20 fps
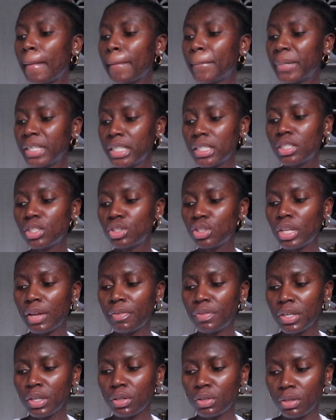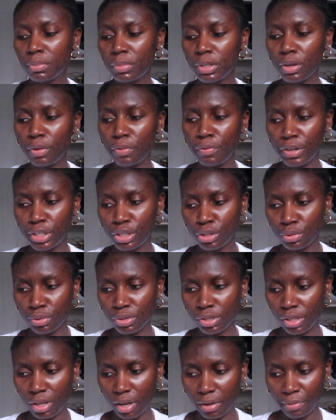but this is definitely gonna be your facial
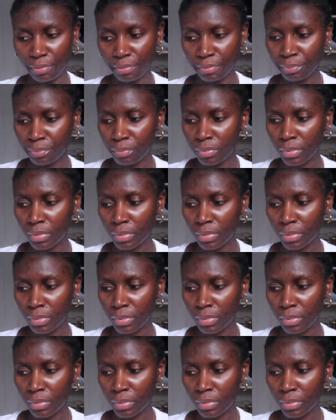stuff.